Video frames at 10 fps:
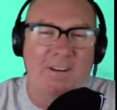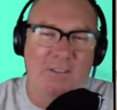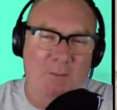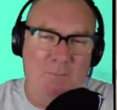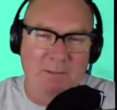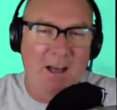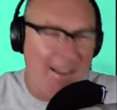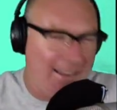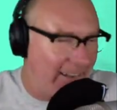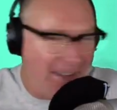
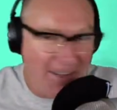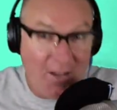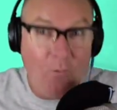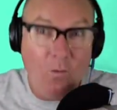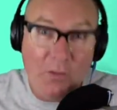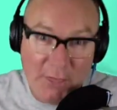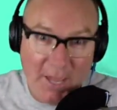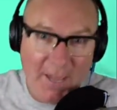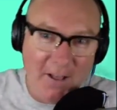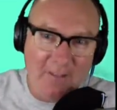bike. What the
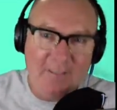hell?